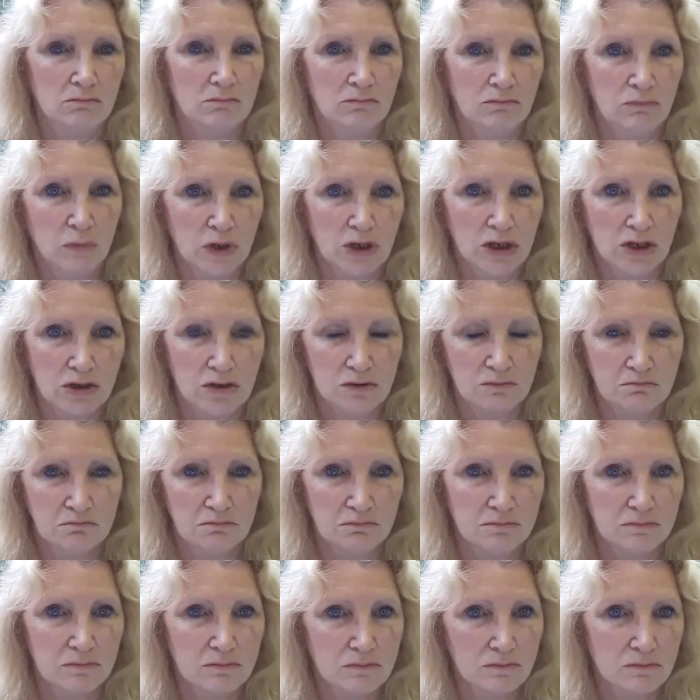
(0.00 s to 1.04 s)
we can
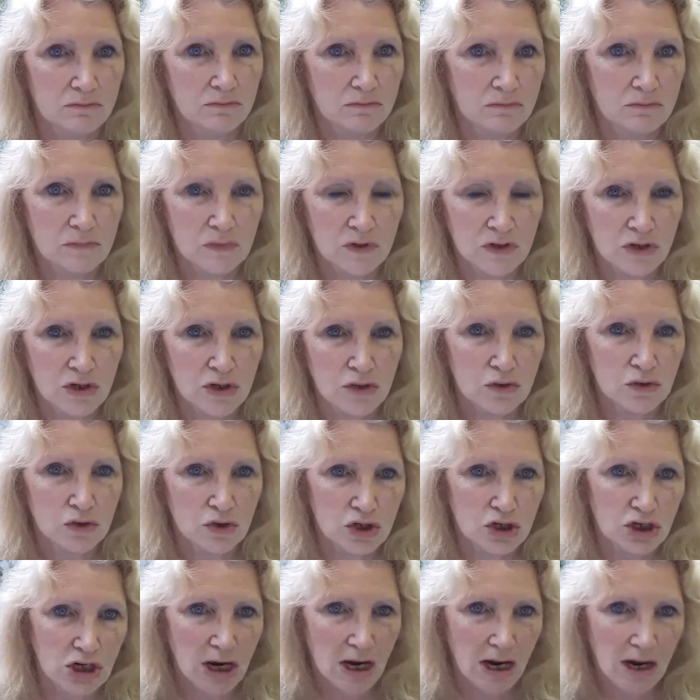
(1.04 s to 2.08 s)
still
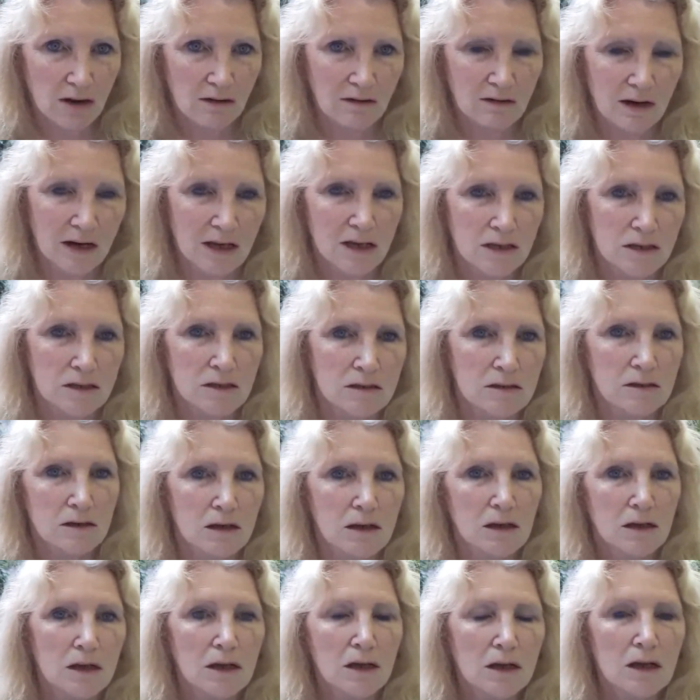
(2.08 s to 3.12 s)
share it
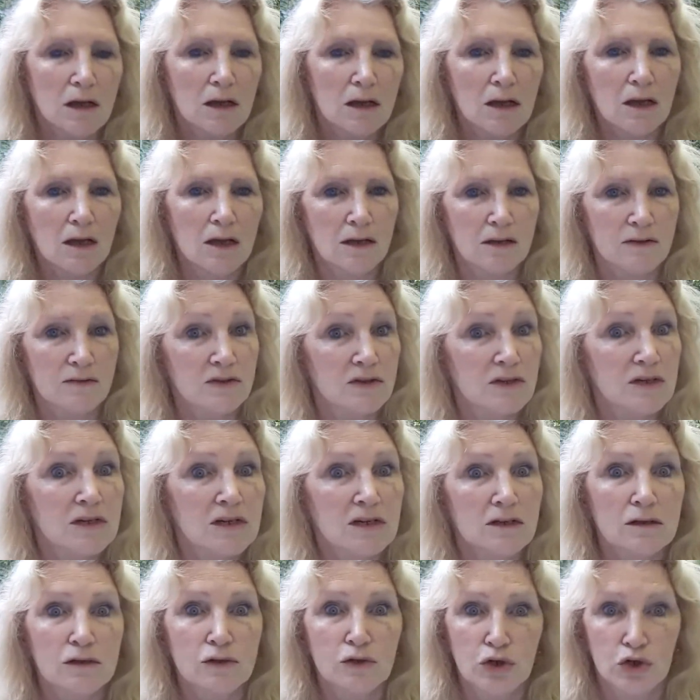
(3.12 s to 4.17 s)
and
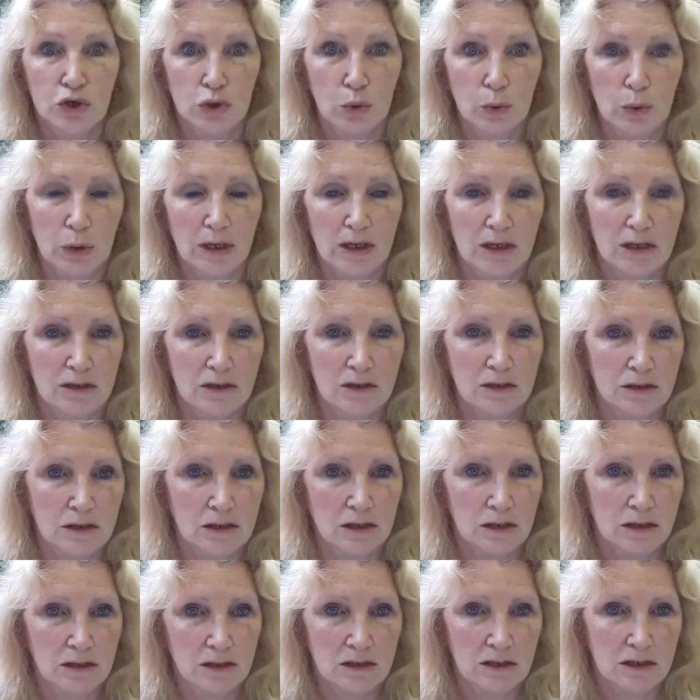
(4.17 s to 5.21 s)
still do it.
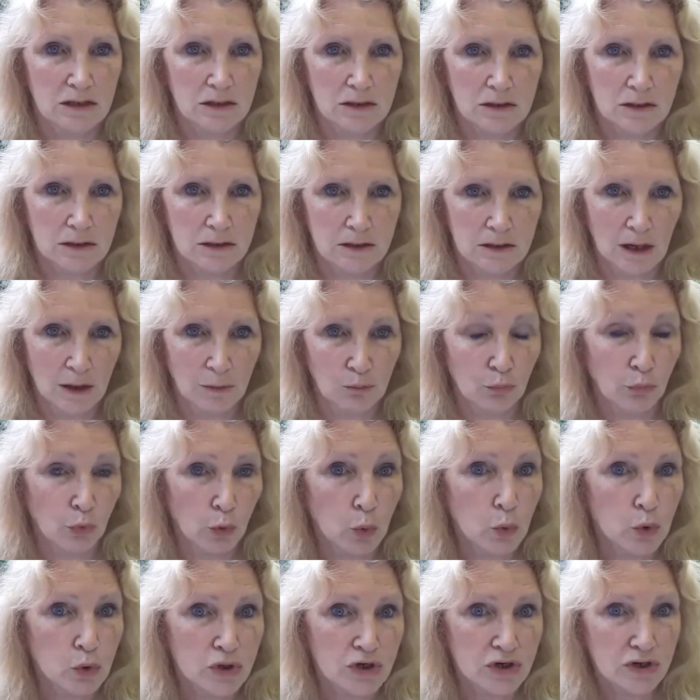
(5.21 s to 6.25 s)
It is
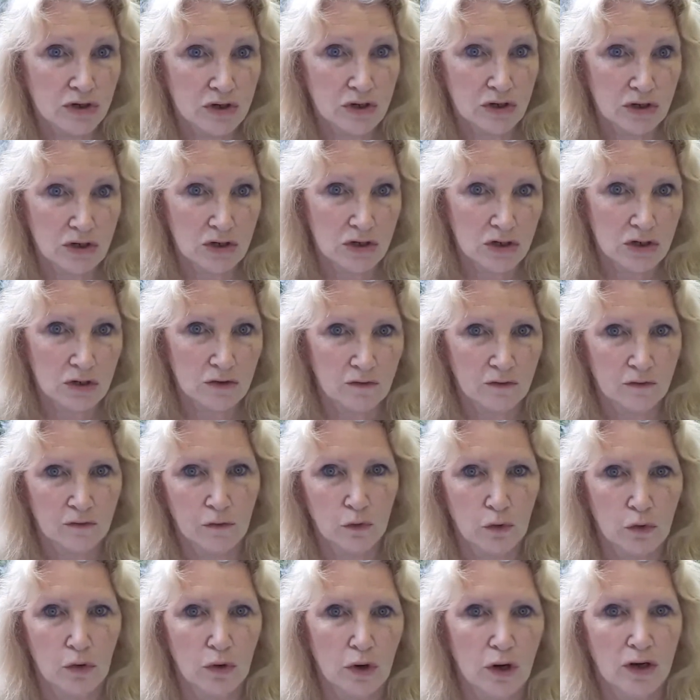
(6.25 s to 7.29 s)
important
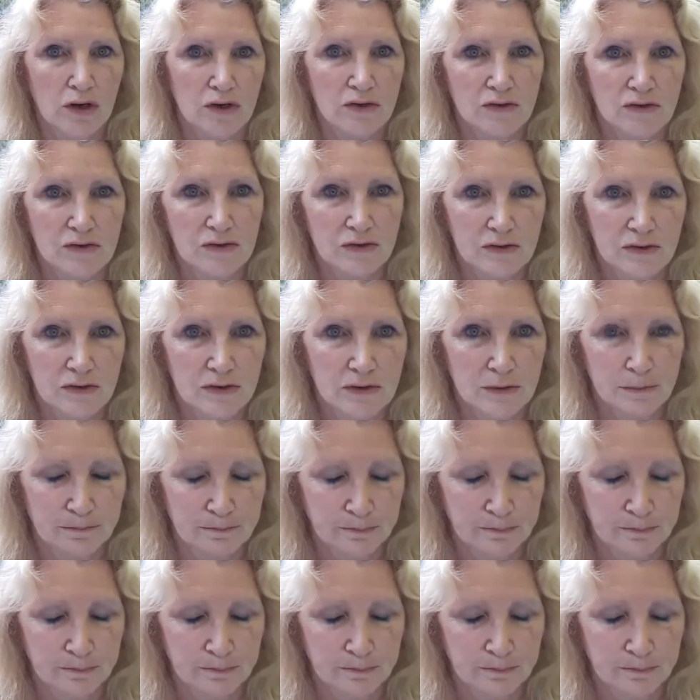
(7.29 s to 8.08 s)
for us.